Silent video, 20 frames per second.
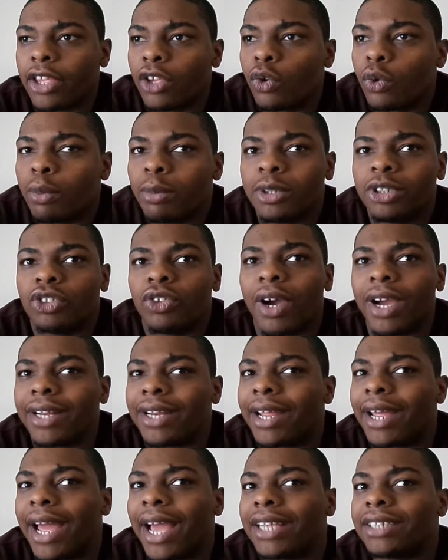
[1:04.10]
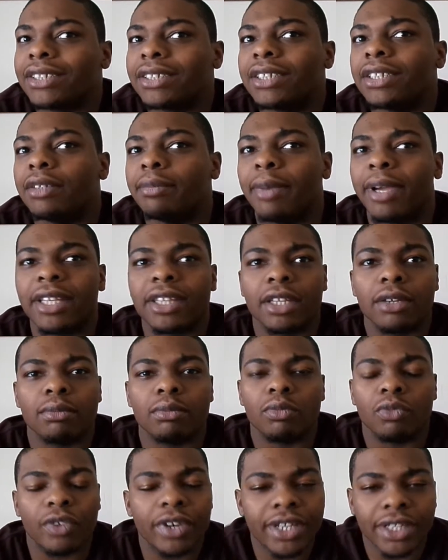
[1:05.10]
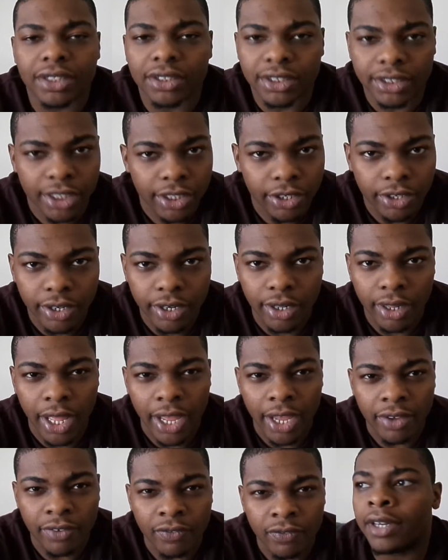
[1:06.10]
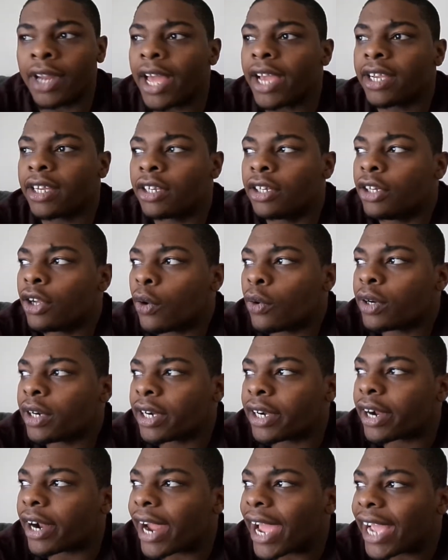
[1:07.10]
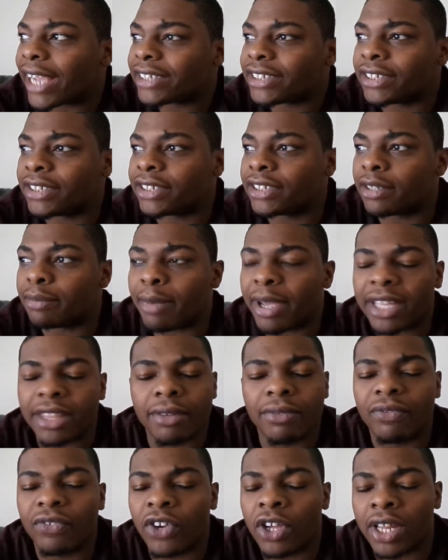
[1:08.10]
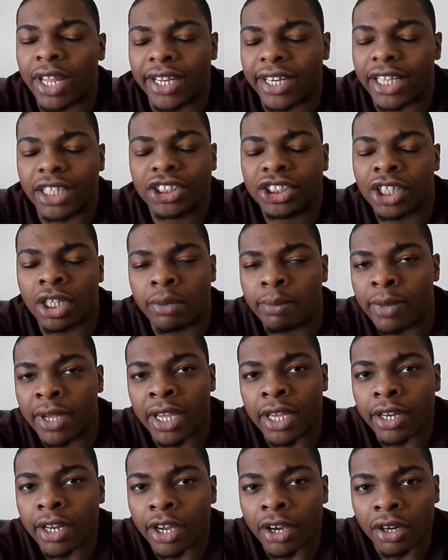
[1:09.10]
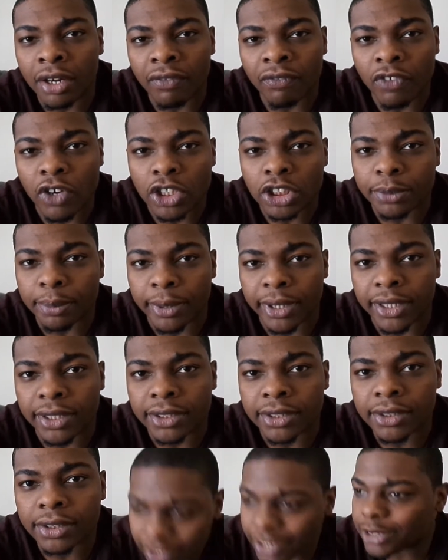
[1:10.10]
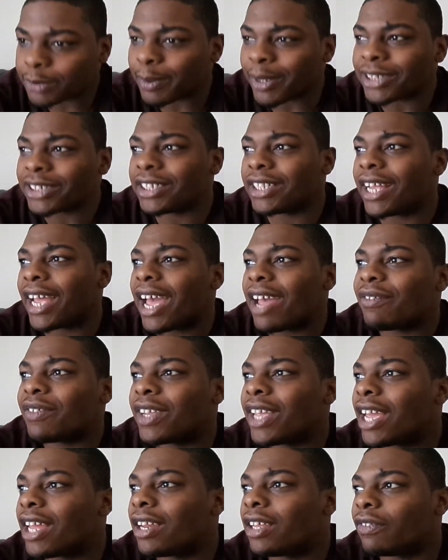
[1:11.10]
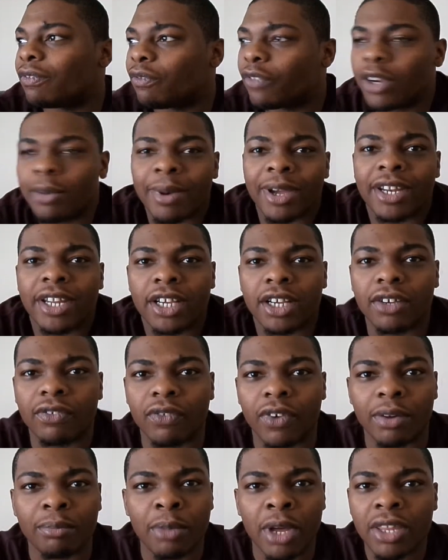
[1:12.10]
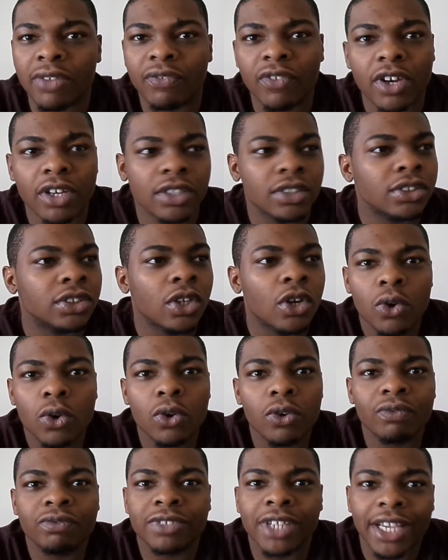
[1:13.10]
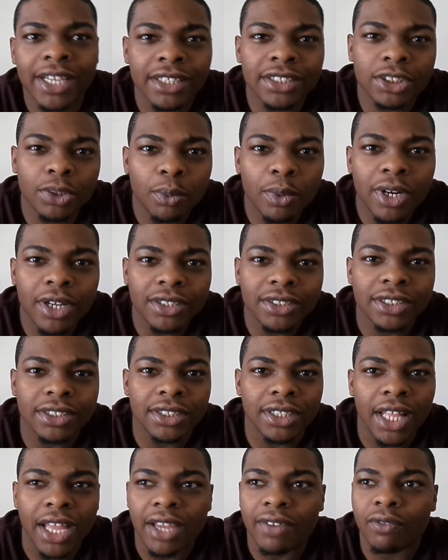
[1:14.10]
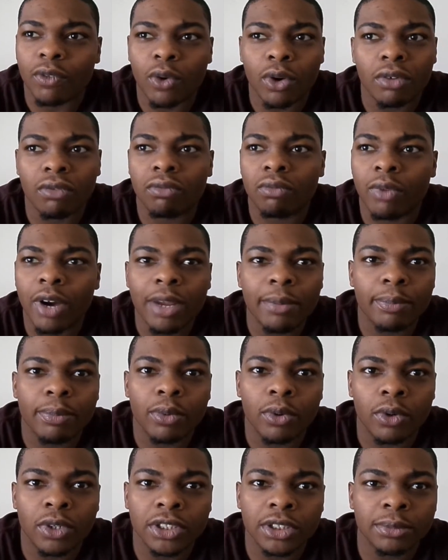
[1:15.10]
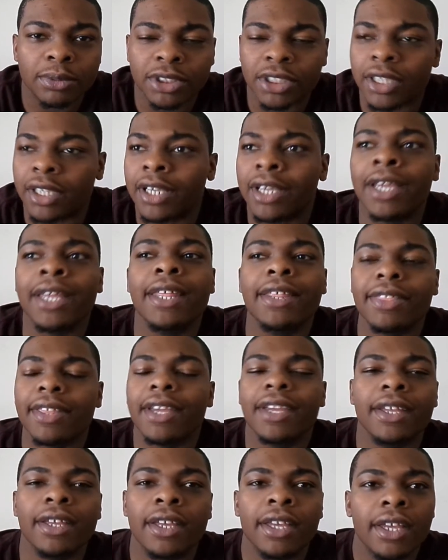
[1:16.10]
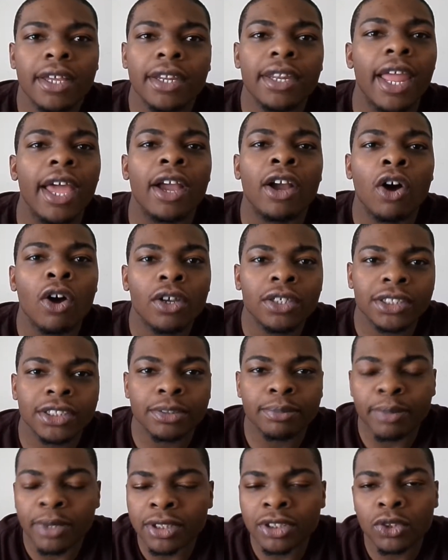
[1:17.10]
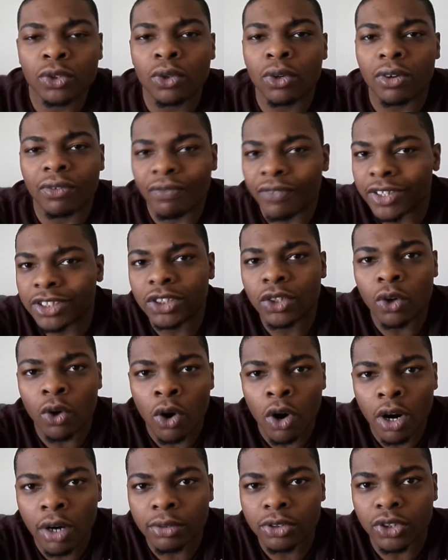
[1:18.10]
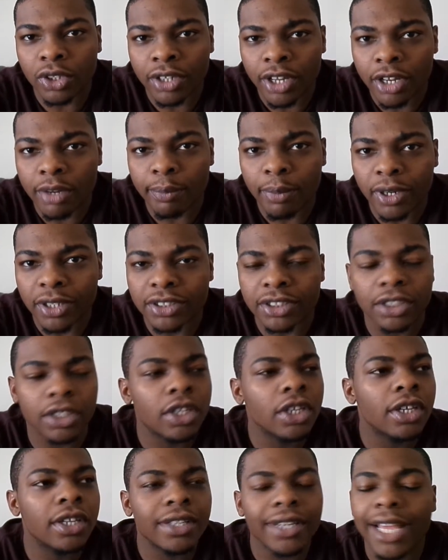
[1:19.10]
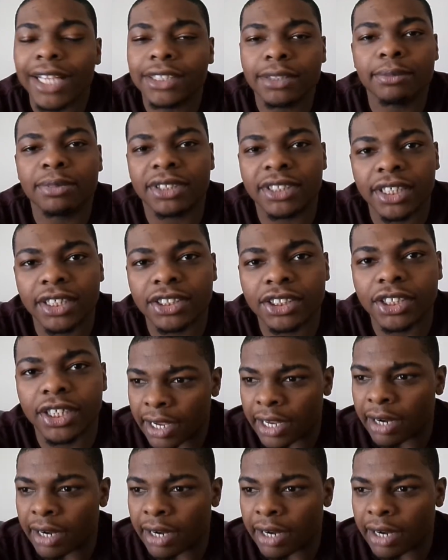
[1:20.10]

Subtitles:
And you would be trying to actually make them reconsider their life. Not condoning their actions to make them feel like they shouldn't be in there in the first place. Especially advocating free my nigga for motherfuckers who've taken someone else's life or rape or some shit. Anything that causes mental or physical harm to another person. That's some sick shit.